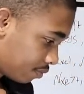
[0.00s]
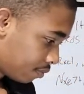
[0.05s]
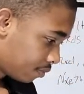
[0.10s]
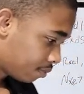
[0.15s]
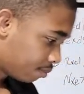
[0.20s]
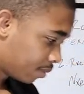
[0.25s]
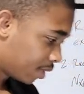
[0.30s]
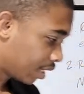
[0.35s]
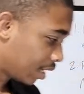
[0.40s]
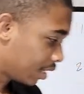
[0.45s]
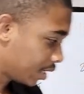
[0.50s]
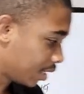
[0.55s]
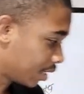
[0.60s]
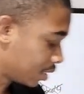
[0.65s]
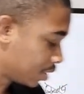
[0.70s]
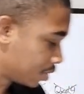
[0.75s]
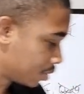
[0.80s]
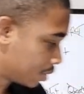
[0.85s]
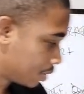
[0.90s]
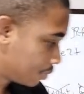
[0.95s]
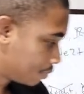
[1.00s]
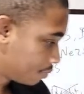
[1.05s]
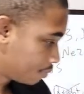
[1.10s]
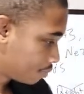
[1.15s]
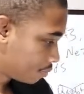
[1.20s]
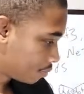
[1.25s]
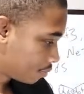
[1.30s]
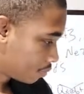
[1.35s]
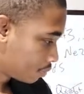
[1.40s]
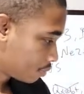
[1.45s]
But how y'all doing?
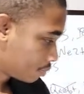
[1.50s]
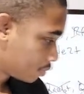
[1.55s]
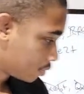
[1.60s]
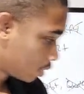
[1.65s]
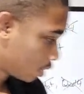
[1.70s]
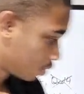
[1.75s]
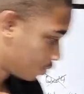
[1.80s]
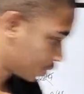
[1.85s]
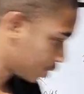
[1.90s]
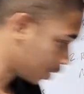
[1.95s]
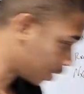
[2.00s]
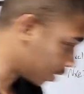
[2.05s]
Hopefully y'all